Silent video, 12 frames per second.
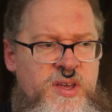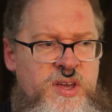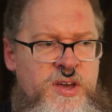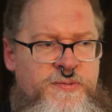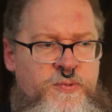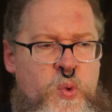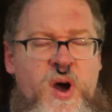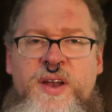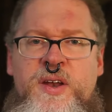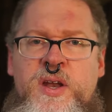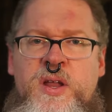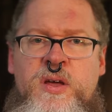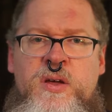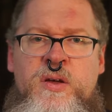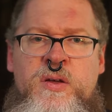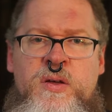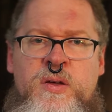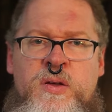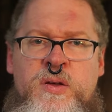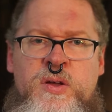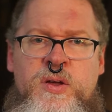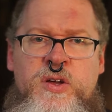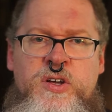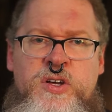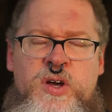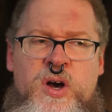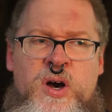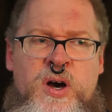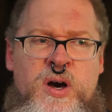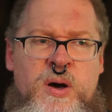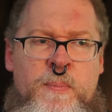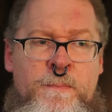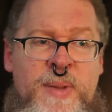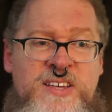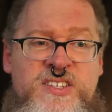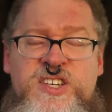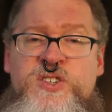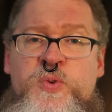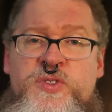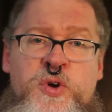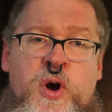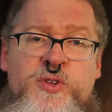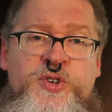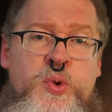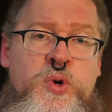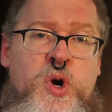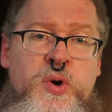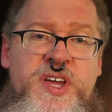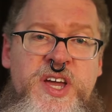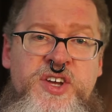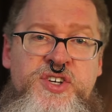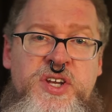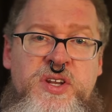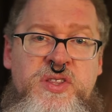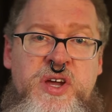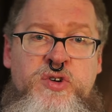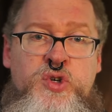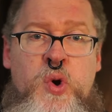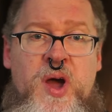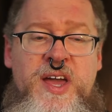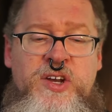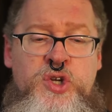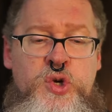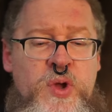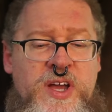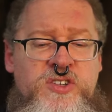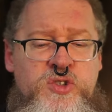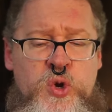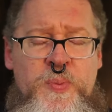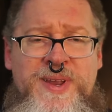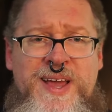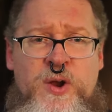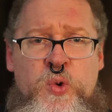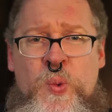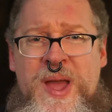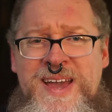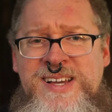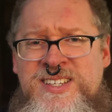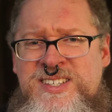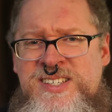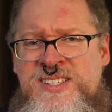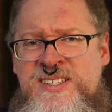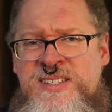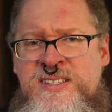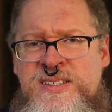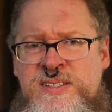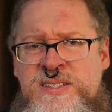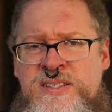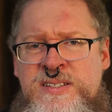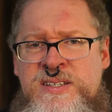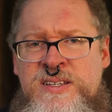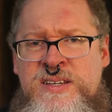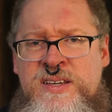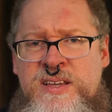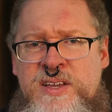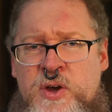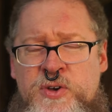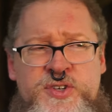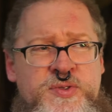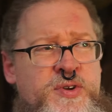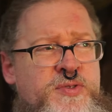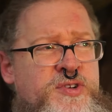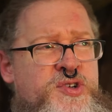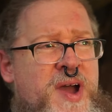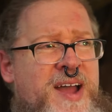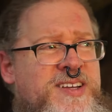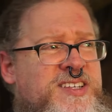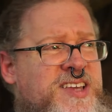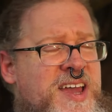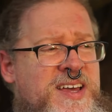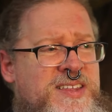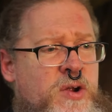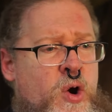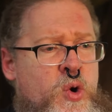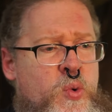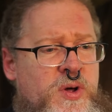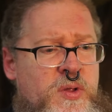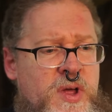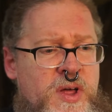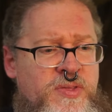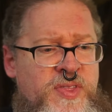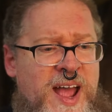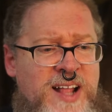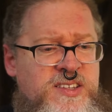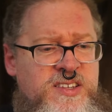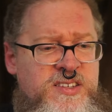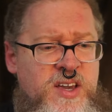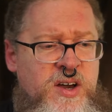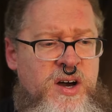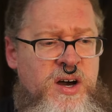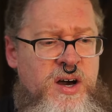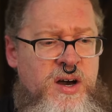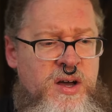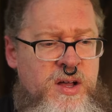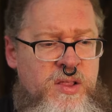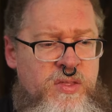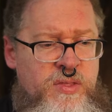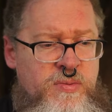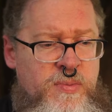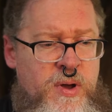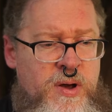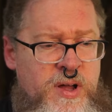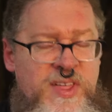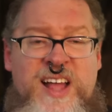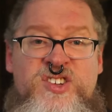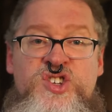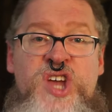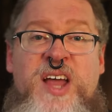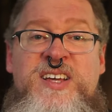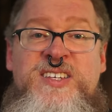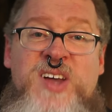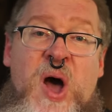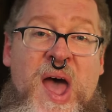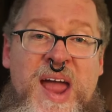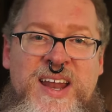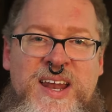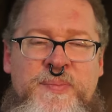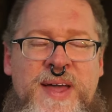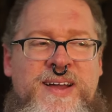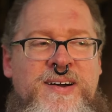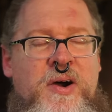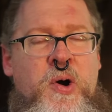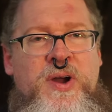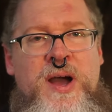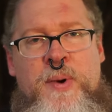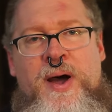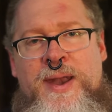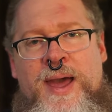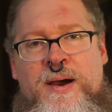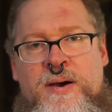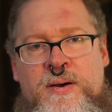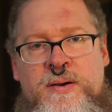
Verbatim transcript: if one uh, messes with cultural cohesion, they're trying to exterminate a race. You know, so they're they're trying to say that oh well that's uh, uh that's genocide, and I'm like oh come on now,